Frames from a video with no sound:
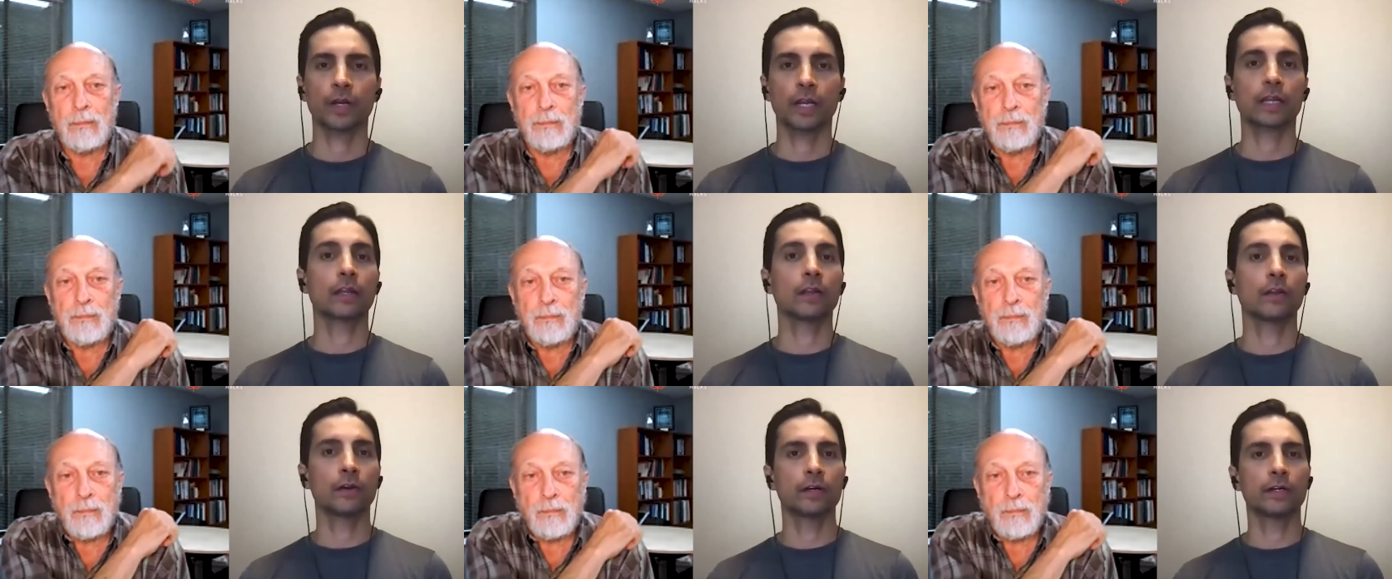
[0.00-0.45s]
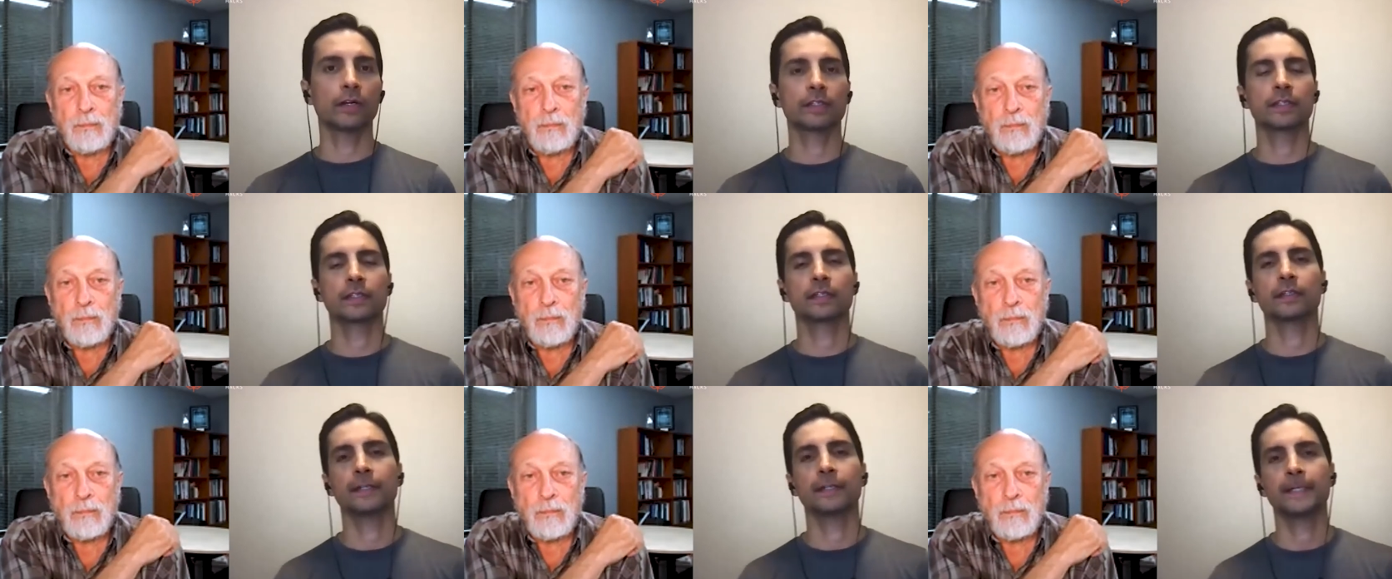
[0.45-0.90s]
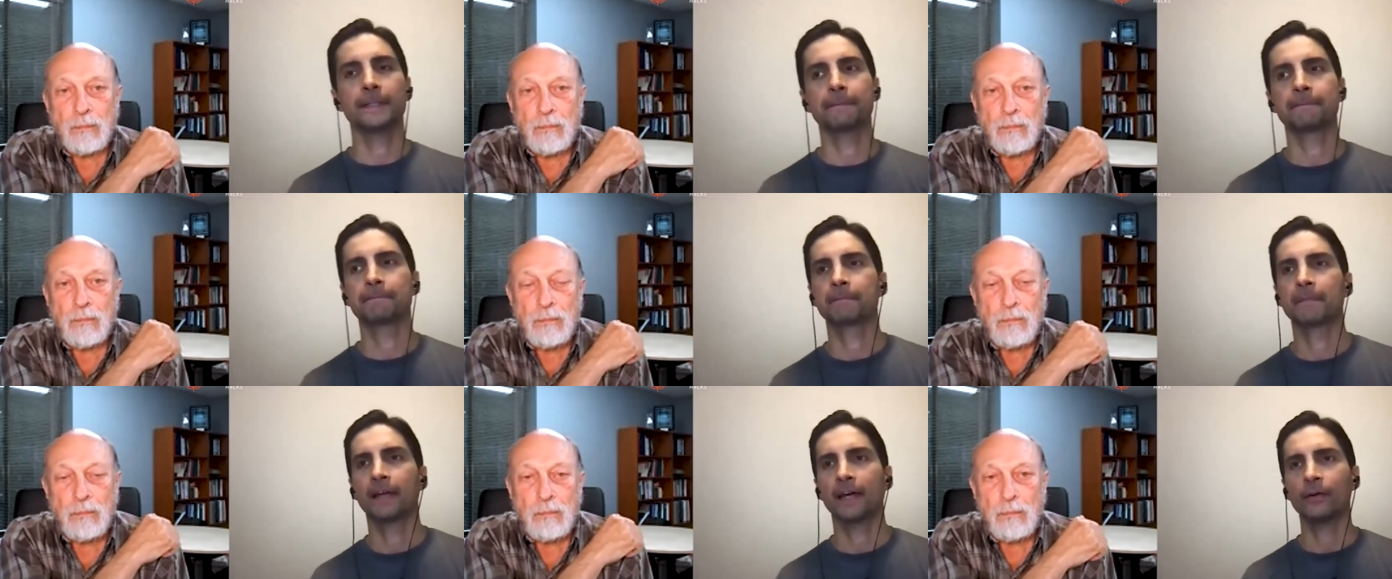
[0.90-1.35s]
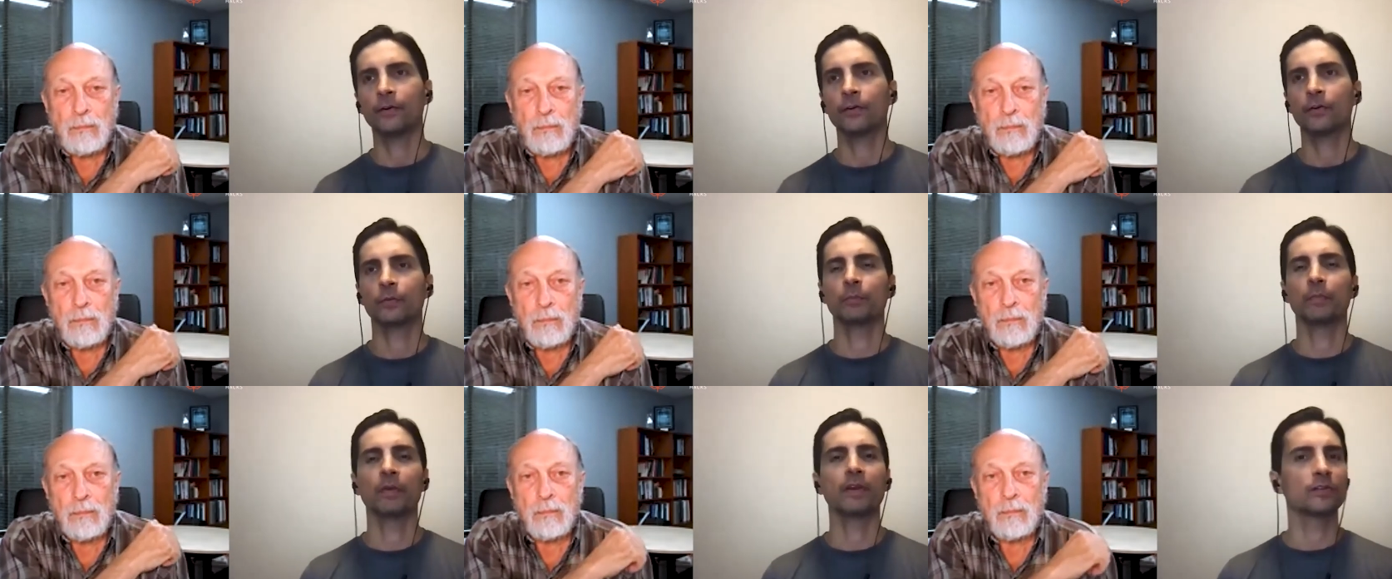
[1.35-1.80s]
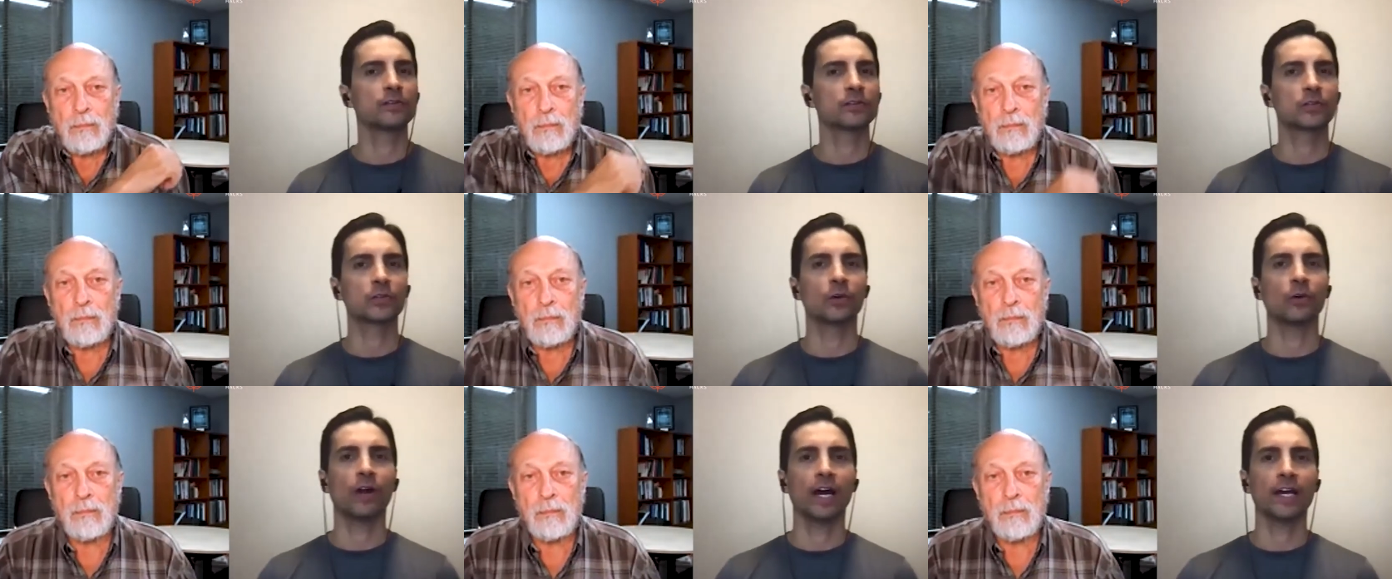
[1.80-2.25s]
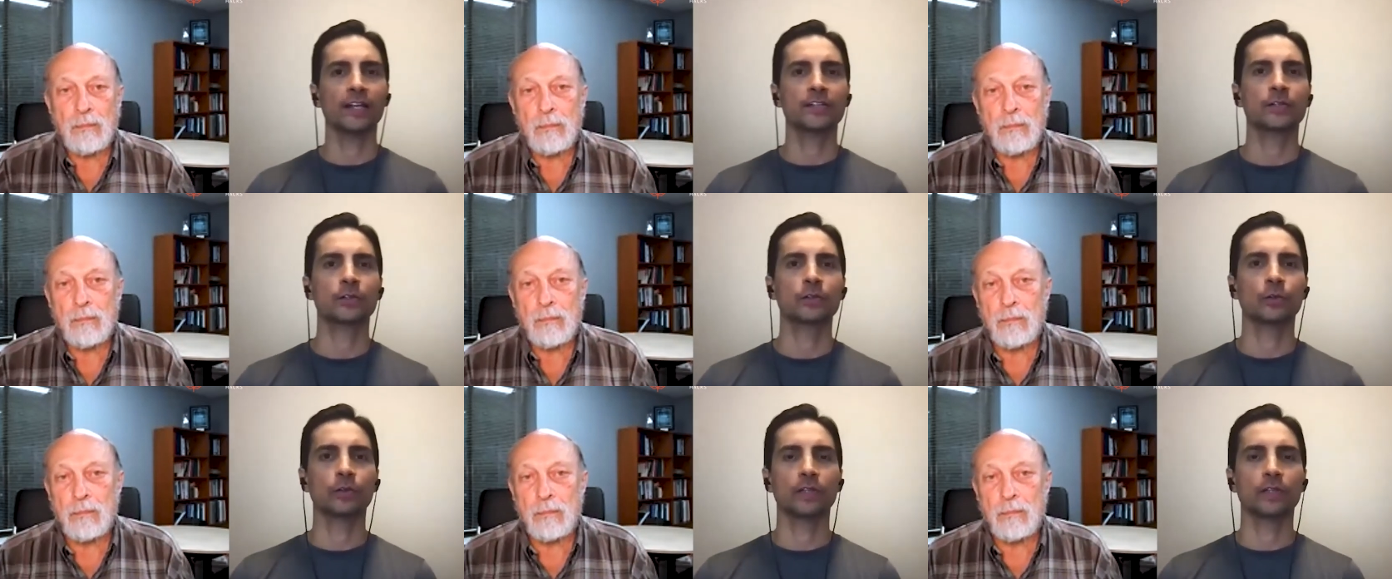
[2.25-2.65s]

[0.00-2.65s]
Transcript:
Speaker 1: I'd learned, I don't know, middle school or high school,